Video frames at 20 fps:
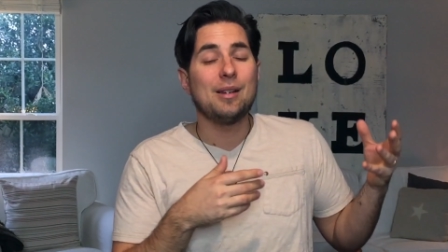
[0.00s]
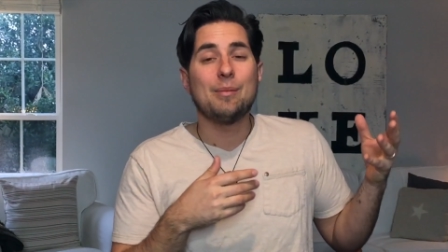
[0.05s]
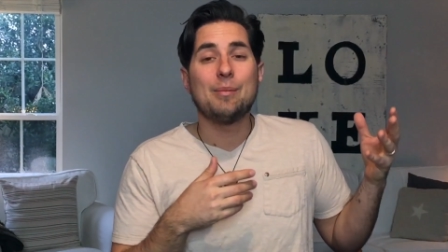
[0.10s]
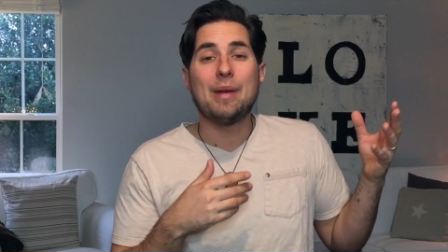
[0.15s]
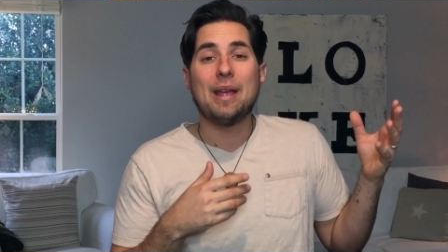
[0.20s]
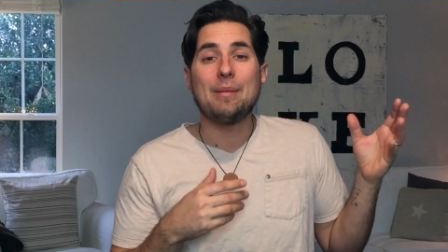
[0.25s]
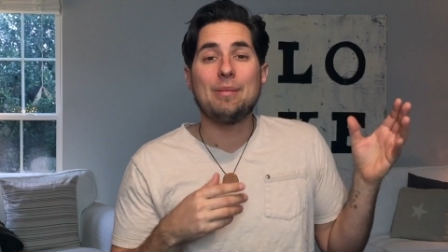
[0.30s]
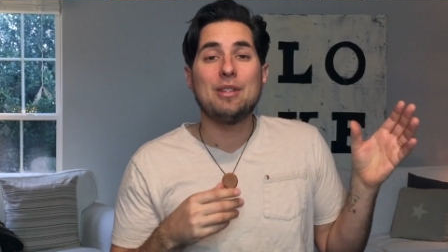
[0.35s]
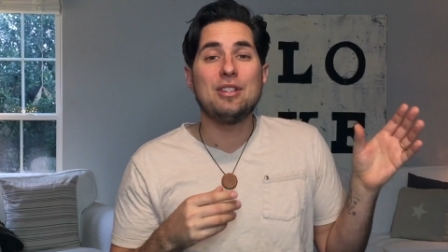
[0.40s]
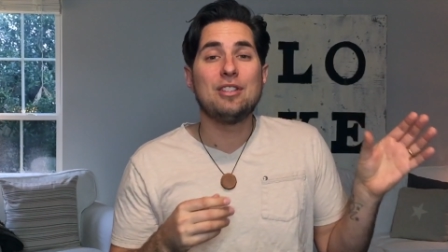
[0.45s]

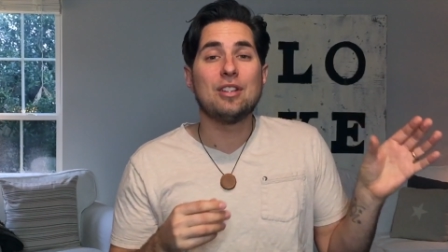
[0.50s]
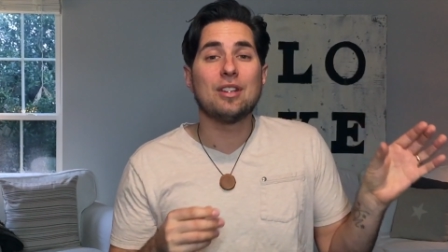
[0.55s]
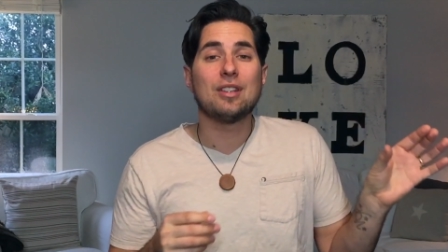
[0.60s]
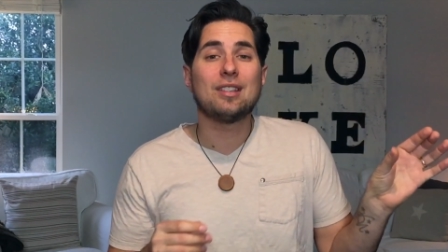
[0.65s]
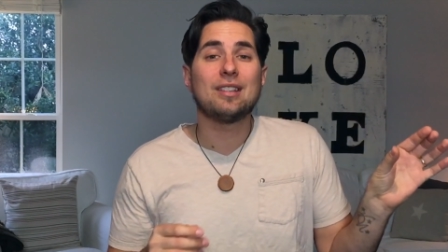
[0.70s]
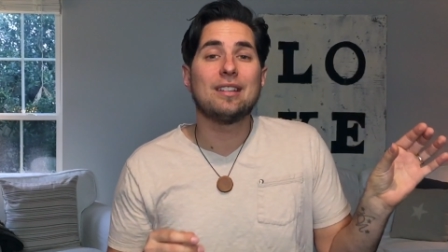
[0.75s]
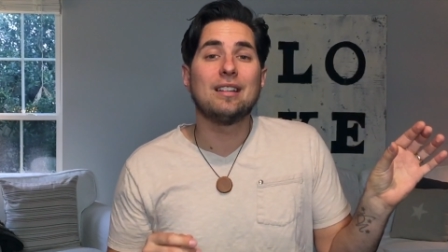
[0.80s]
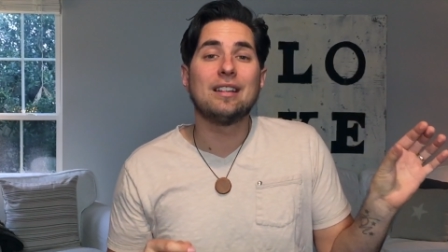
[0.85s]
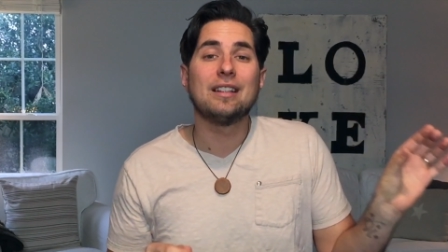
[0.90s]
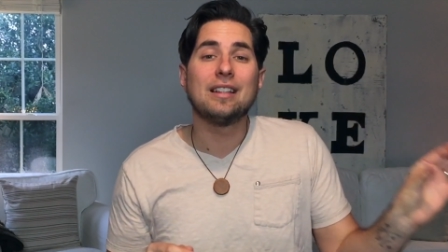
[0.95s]
maybe
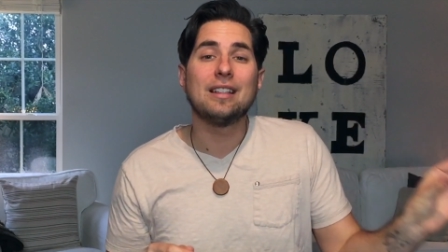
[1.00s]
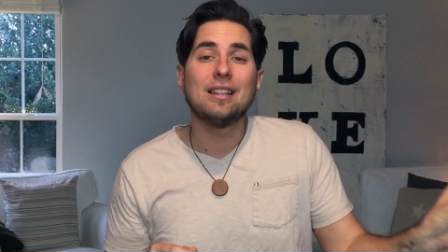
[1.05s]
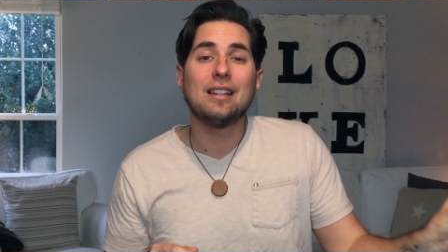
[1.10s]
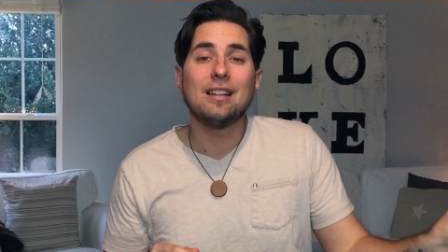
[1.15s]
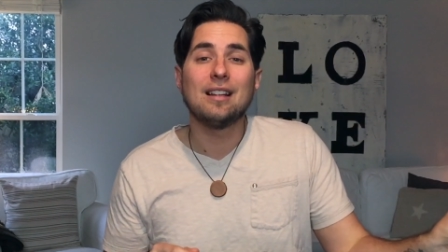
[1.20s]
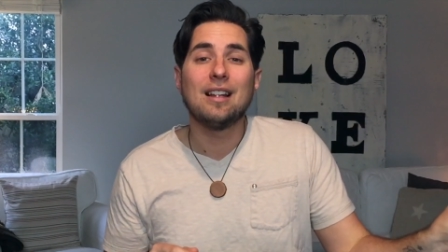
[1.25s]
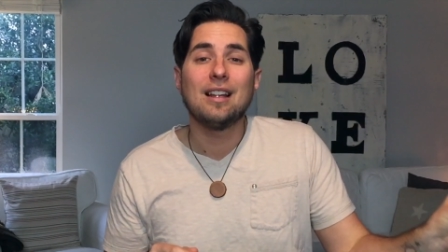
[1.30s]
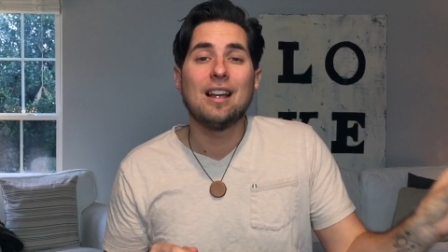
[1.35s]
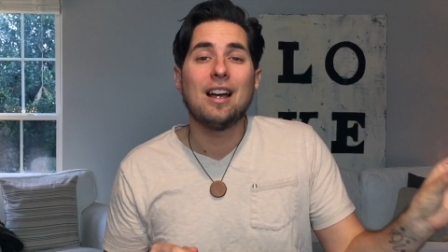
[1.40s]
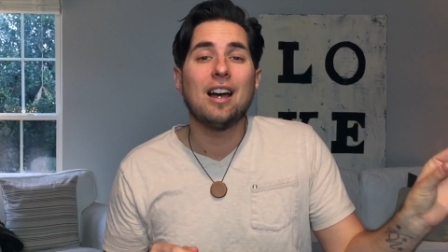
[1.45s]
just
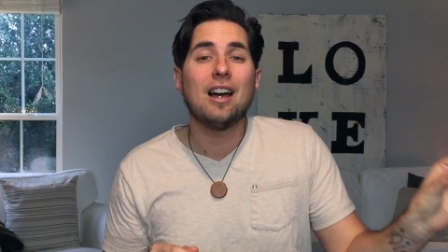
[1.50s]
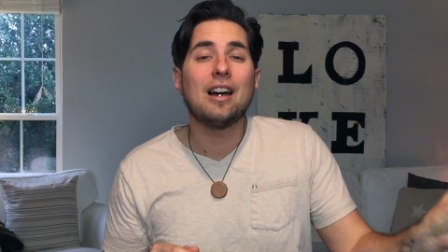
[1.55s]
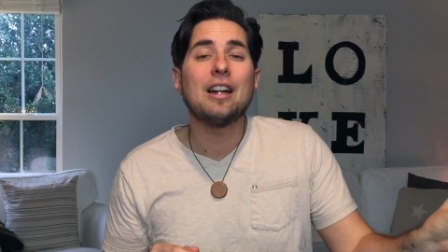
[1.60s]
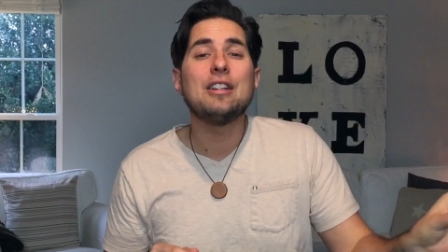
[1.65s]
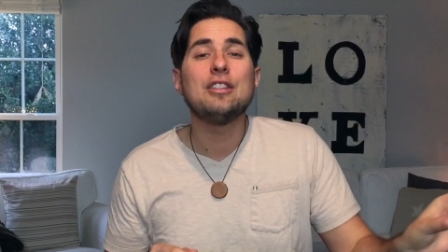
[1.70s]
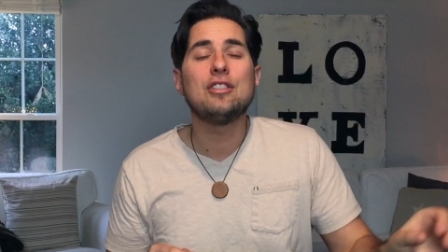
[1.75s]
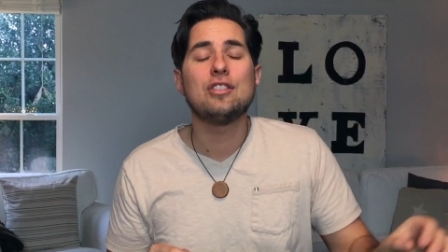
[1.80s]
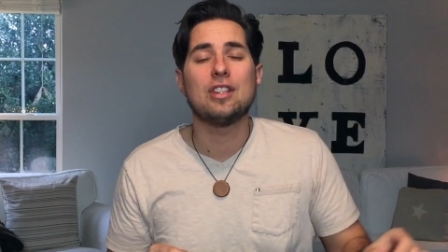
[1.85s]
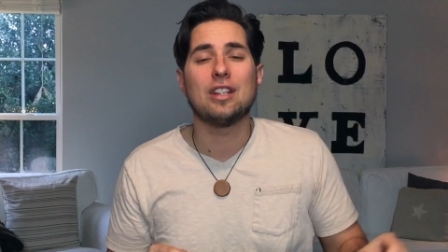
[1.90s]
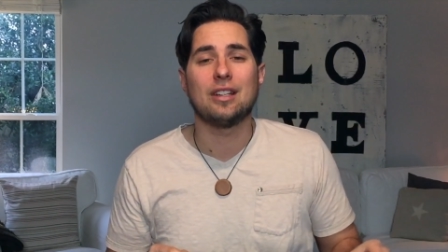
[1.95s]
little
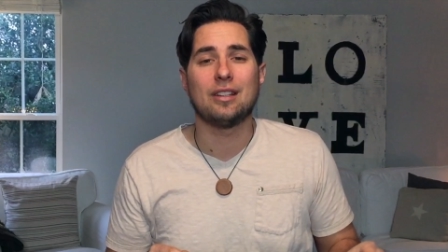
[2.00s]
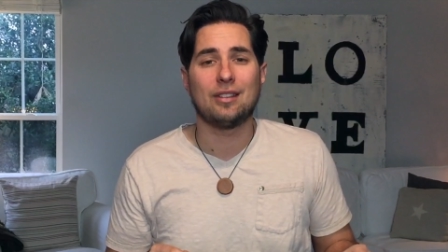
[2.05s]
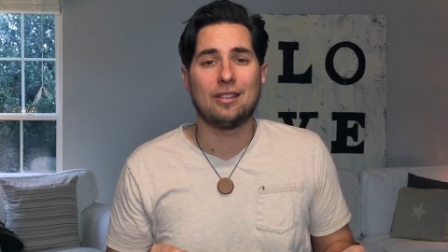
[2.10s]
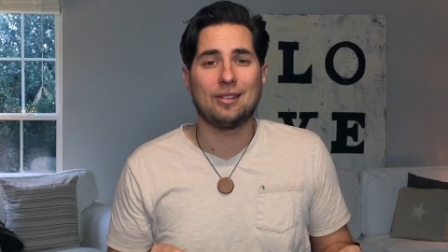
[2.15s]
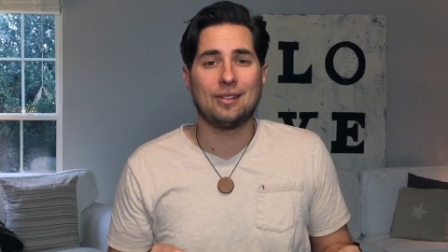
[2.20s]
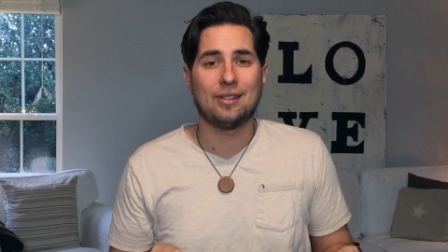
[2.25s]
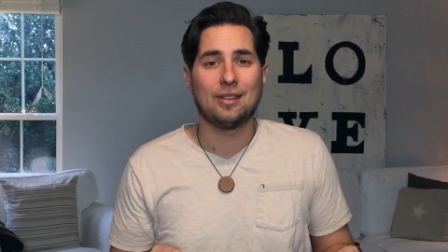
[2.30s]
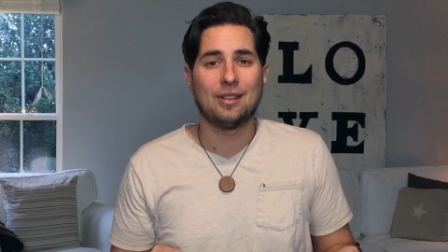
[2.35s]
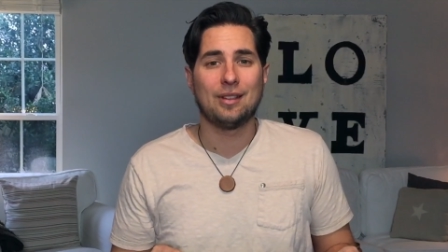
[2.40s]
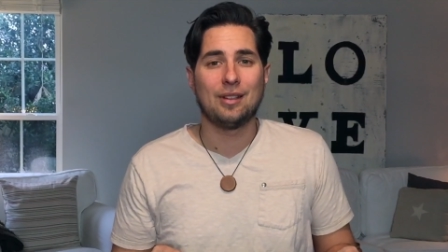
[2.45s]

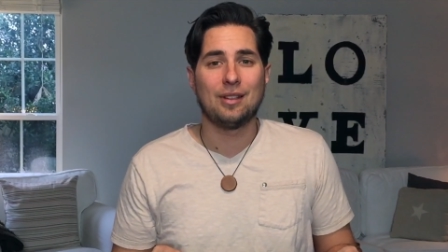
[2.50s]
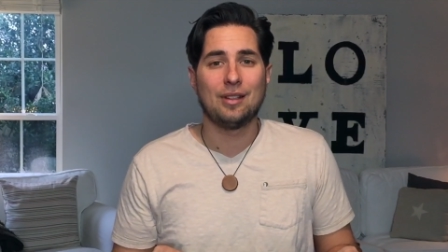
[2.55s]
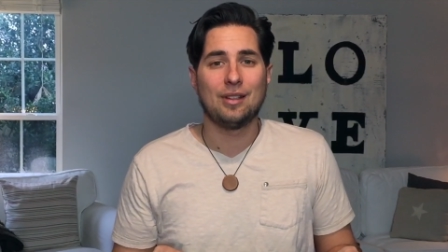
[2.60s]
hunches,